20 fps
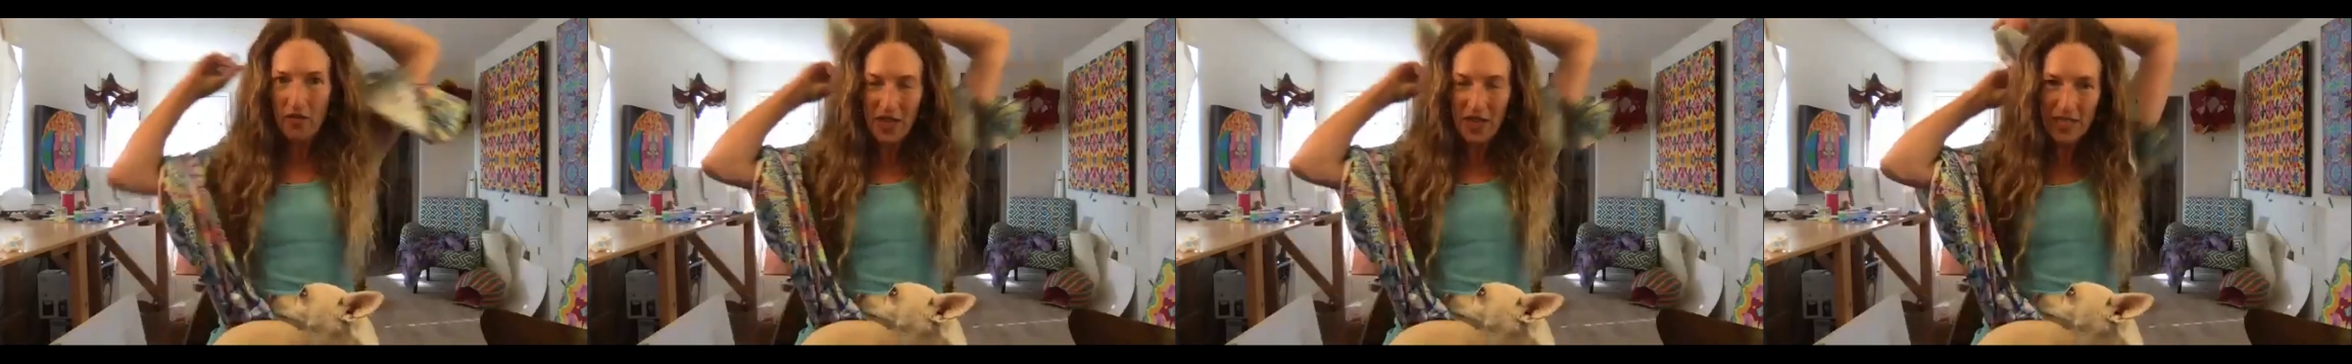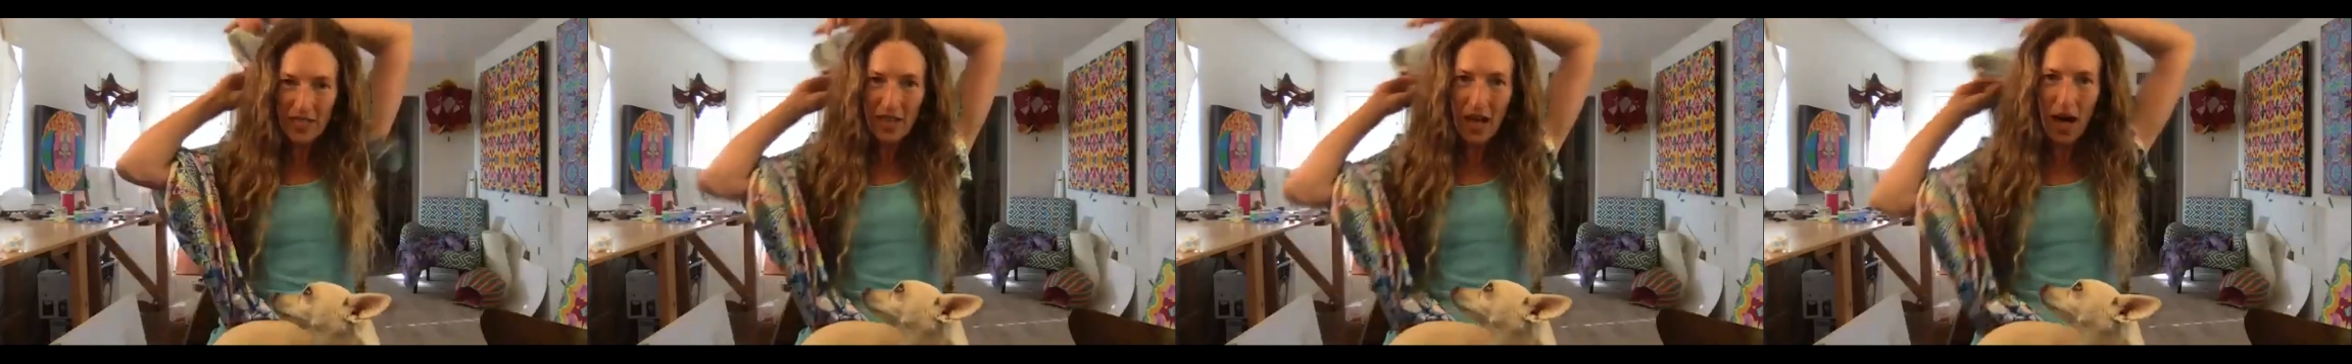
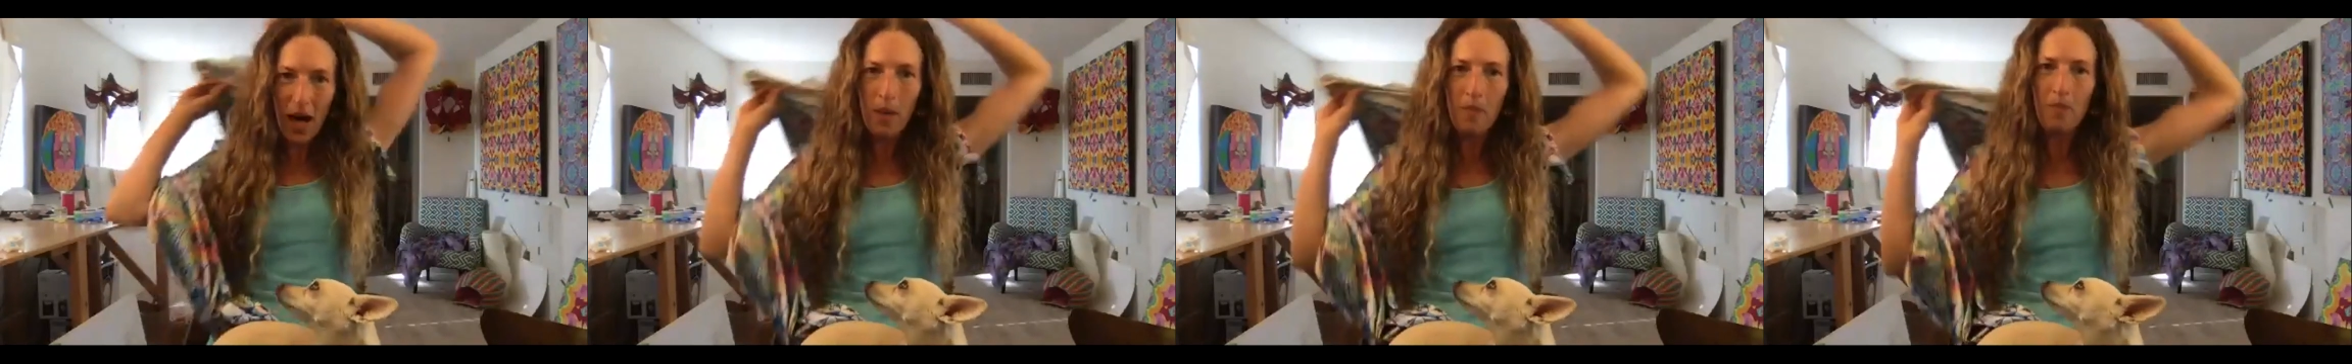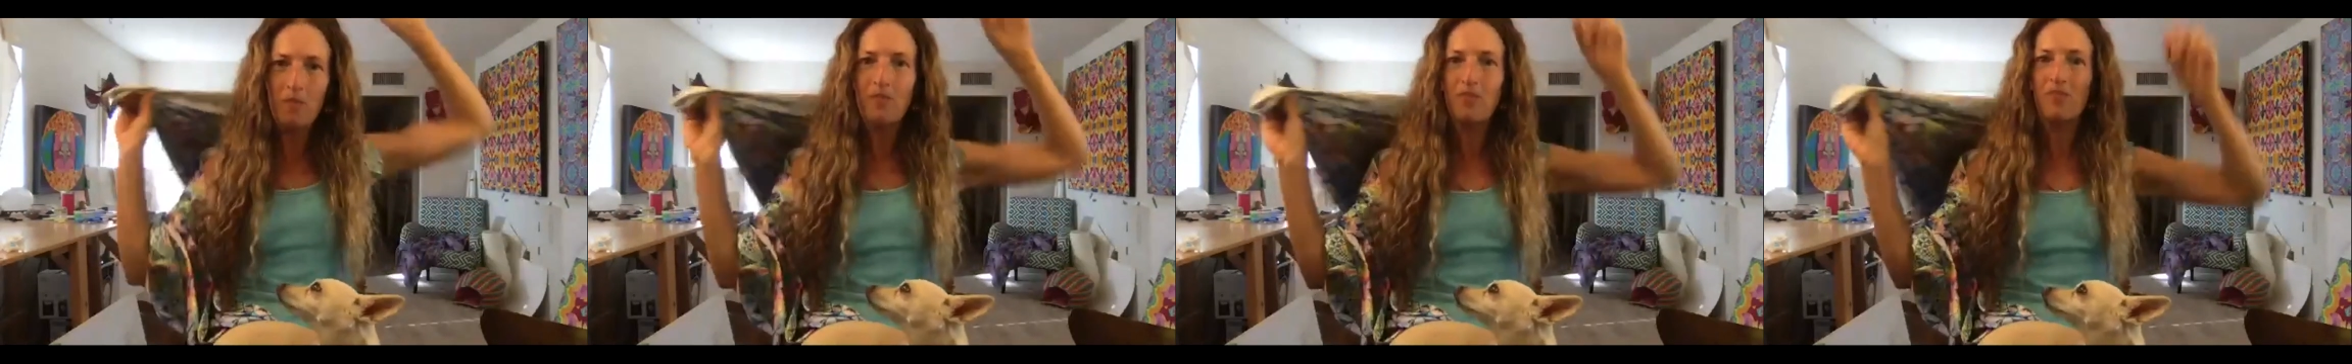This
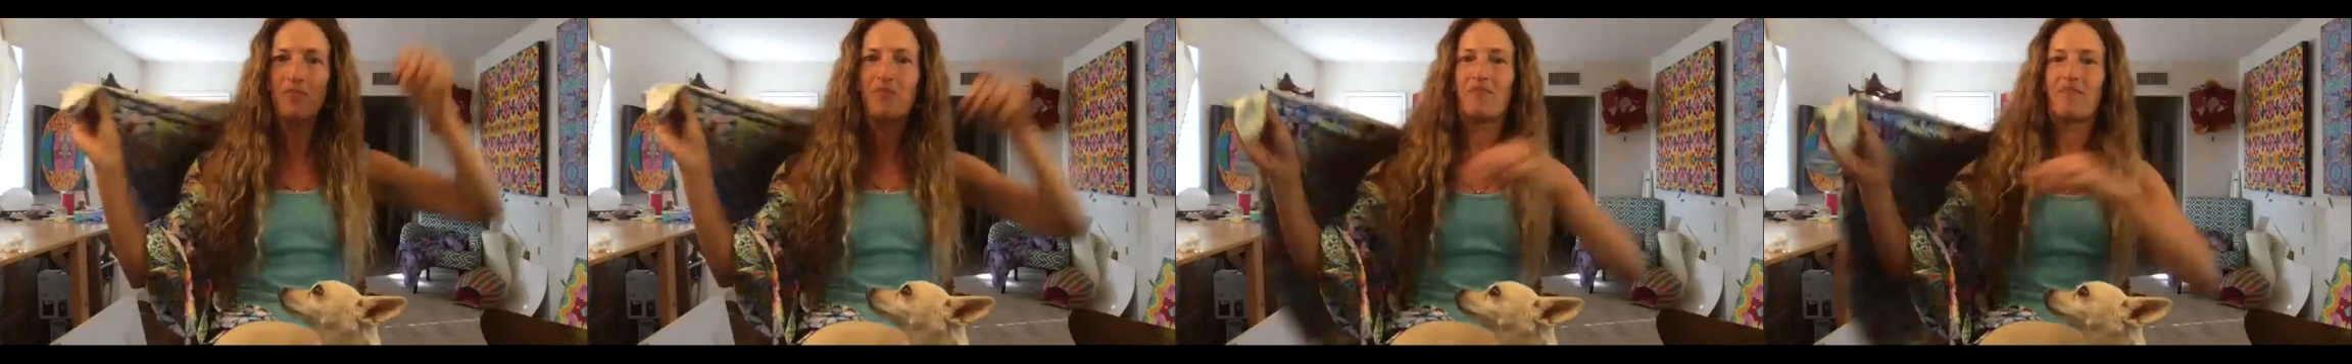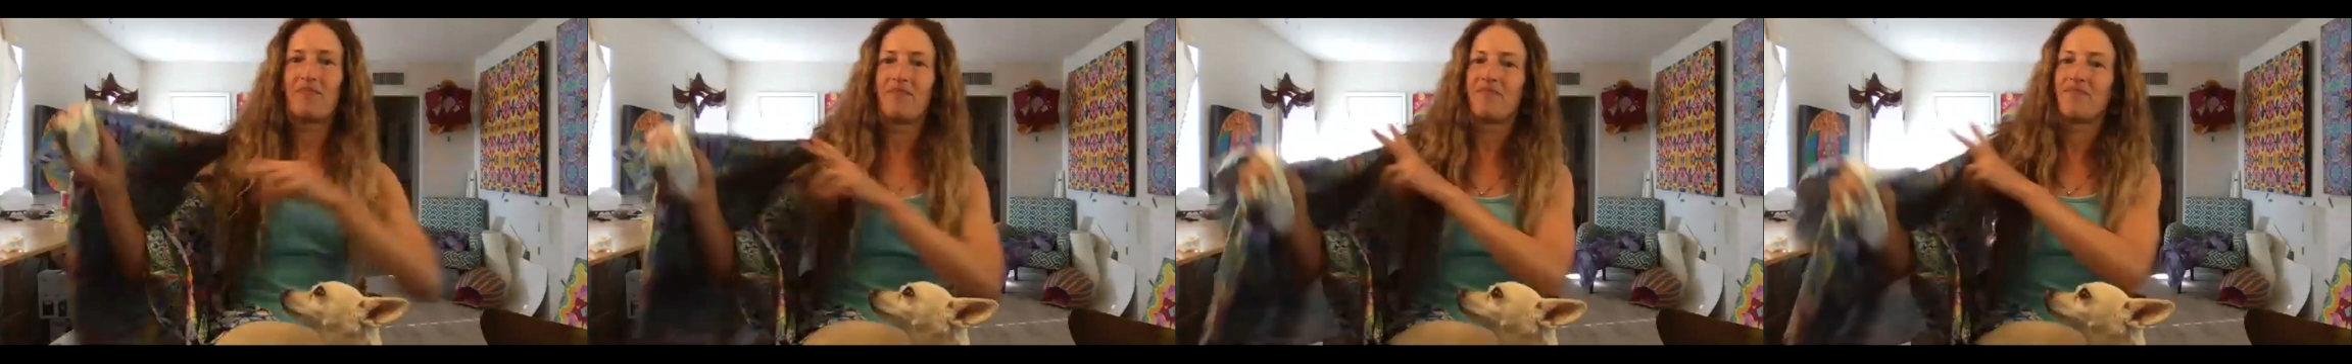
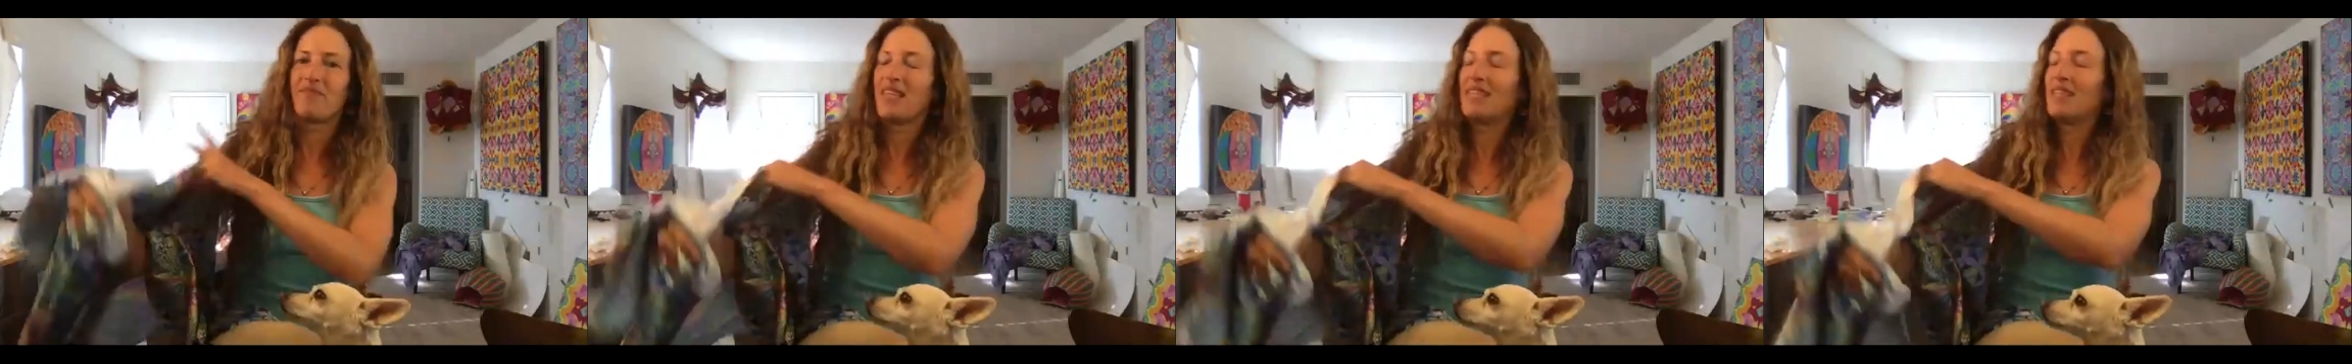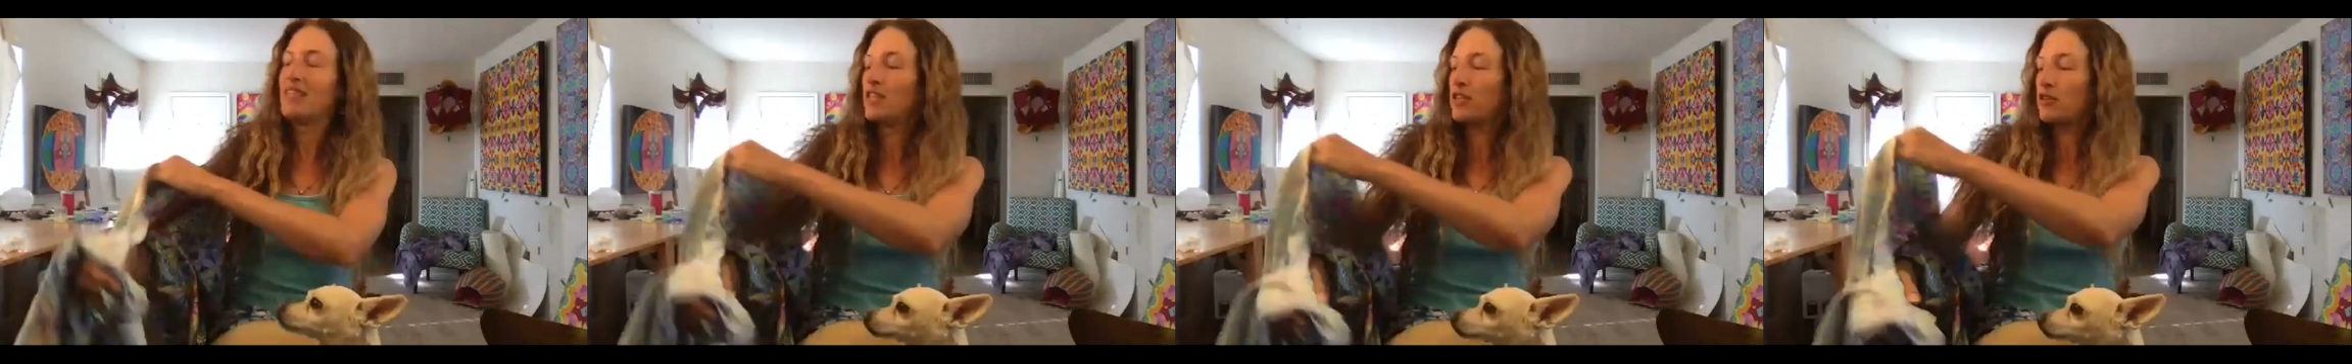
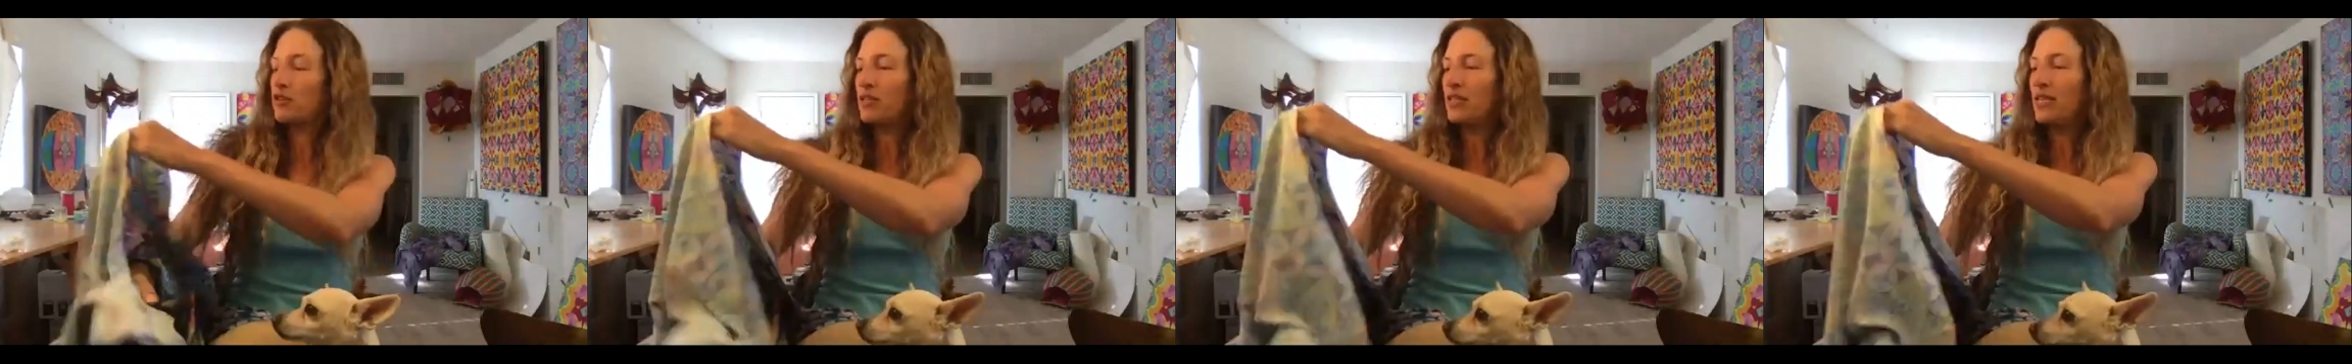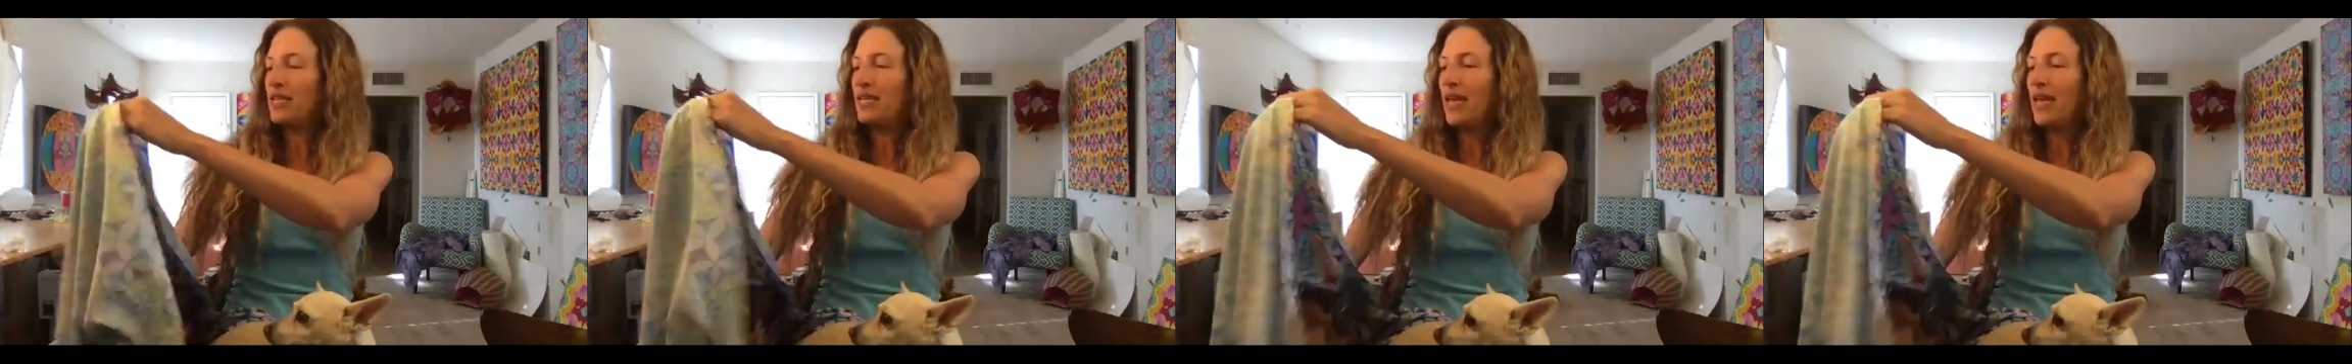literally